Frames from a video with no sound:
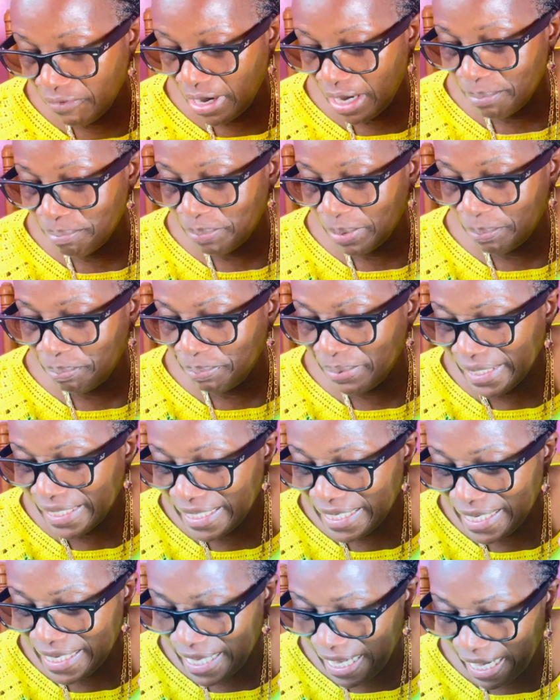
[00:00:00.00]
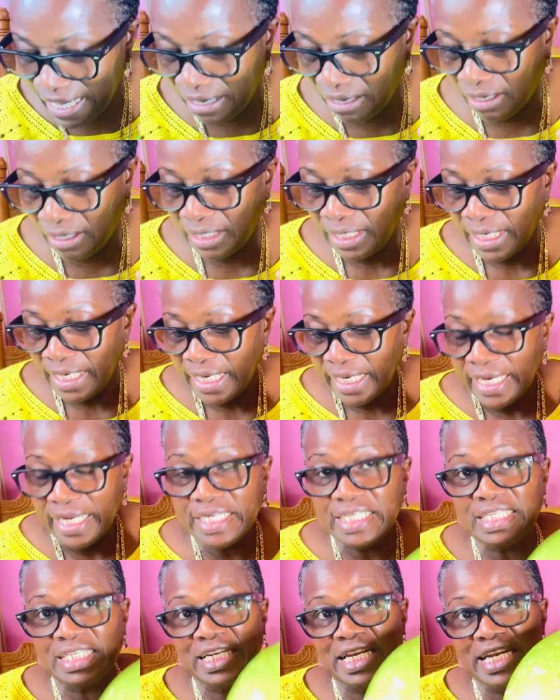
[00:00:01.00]
and pepinella. It
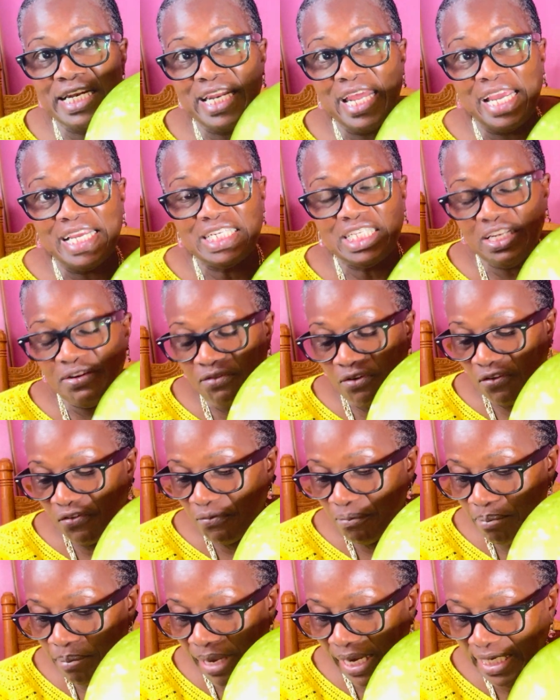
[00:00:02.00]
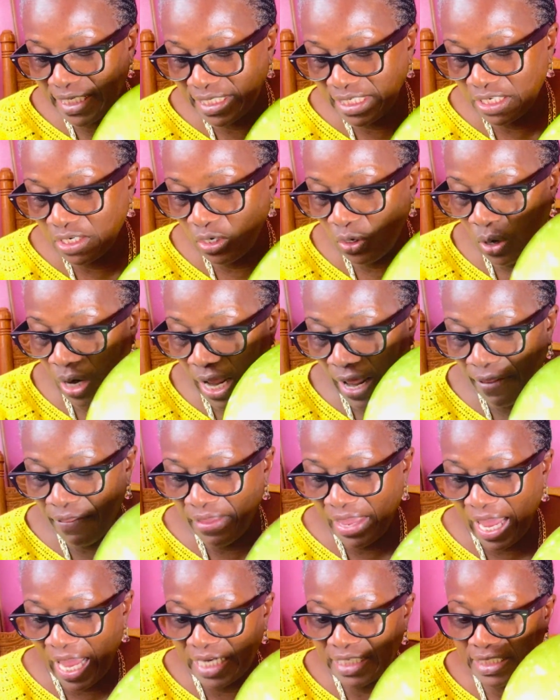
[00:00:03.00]
is a native of Mexico and
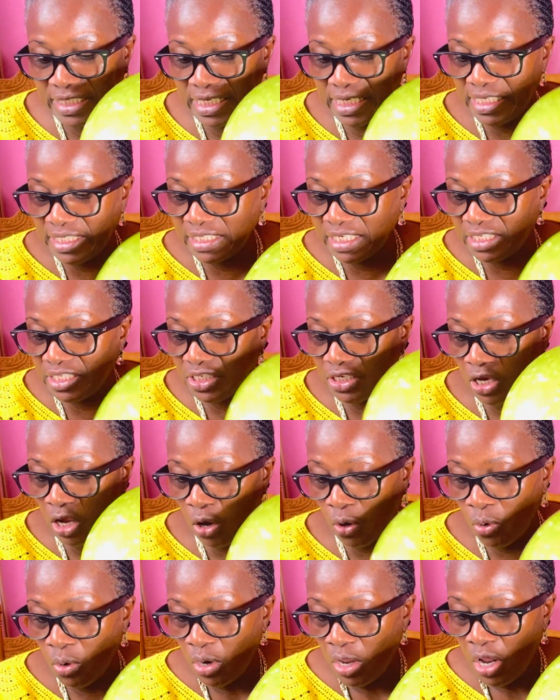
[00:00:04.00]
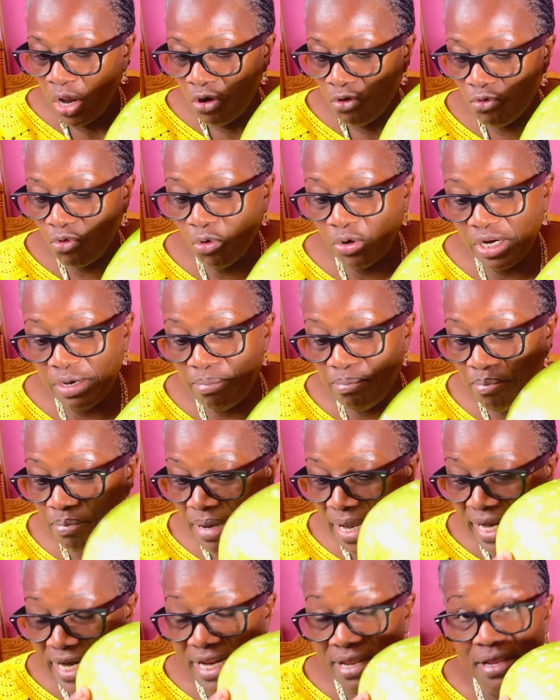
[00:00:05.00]
the Antilles, is now grown in
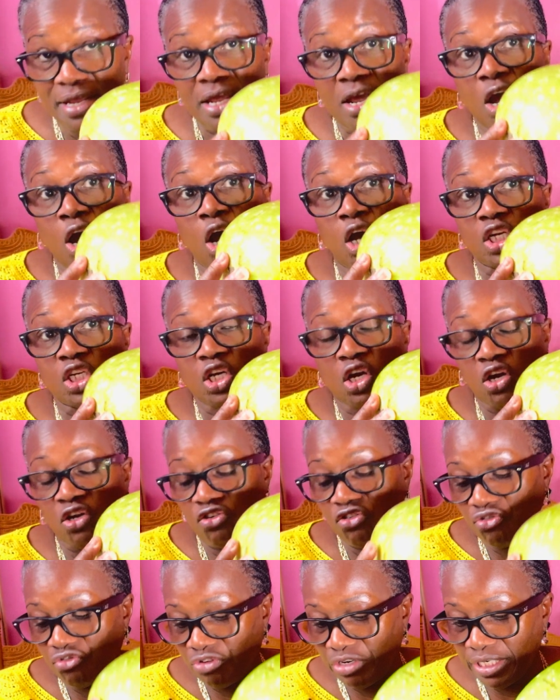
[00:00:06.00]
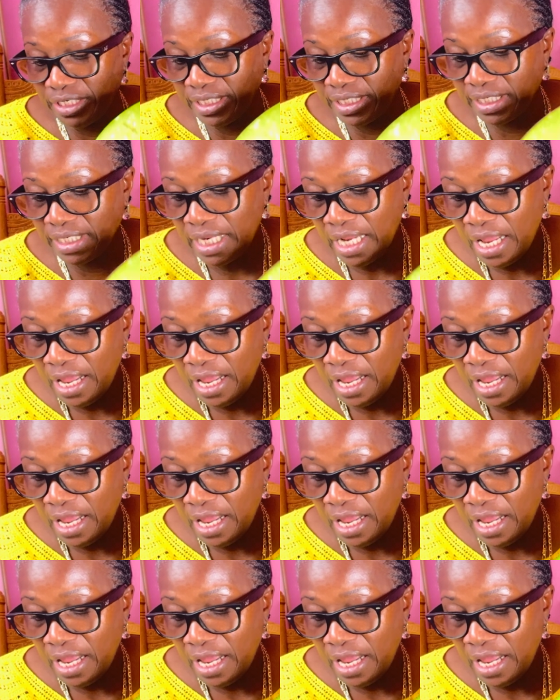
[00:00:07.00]
many hot countries.